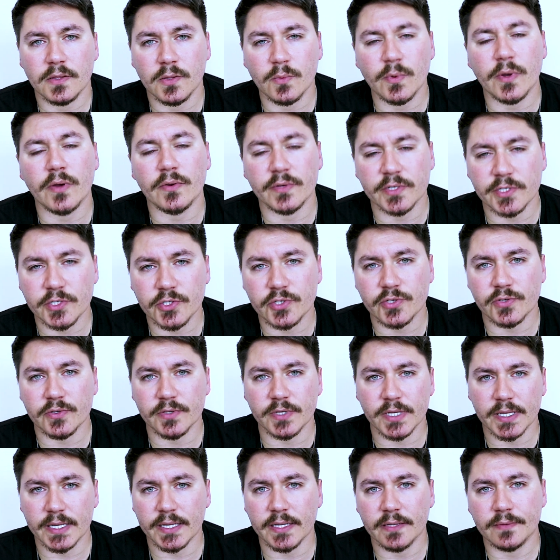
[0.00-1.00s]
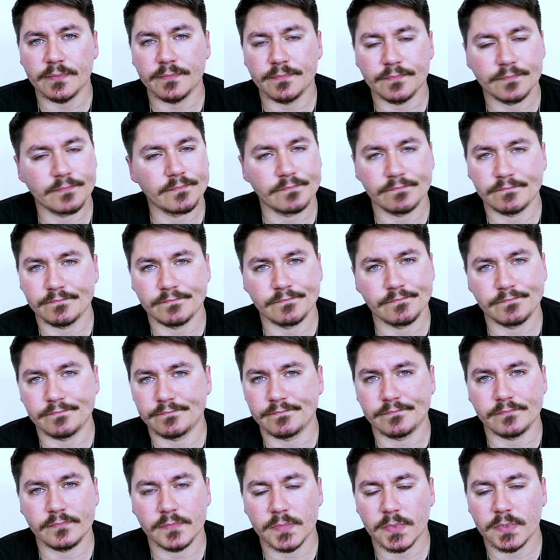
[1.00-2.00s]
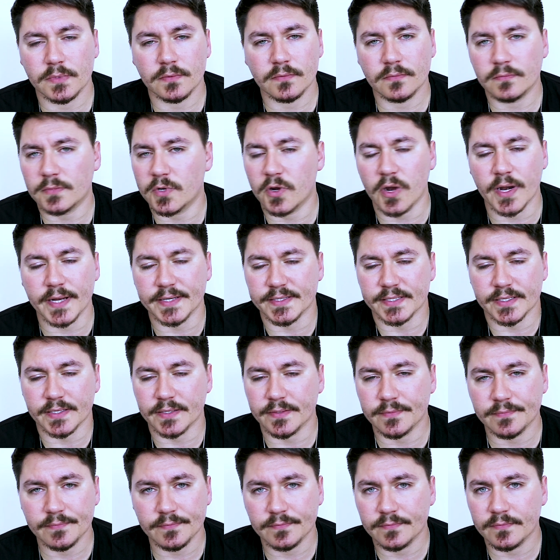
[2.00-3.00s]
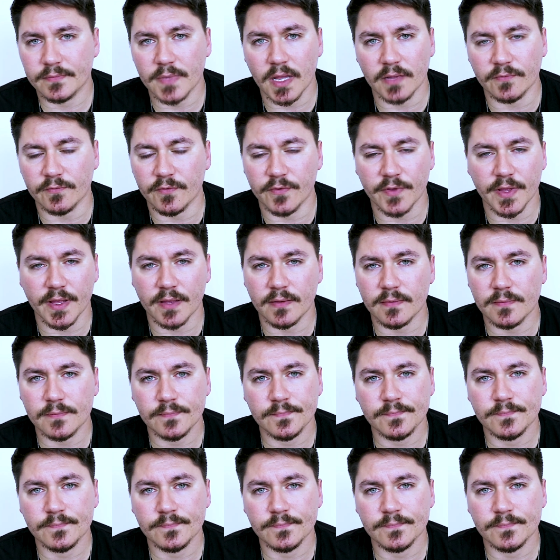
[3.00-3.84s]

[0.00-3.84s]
The world is truly crazy, unfair,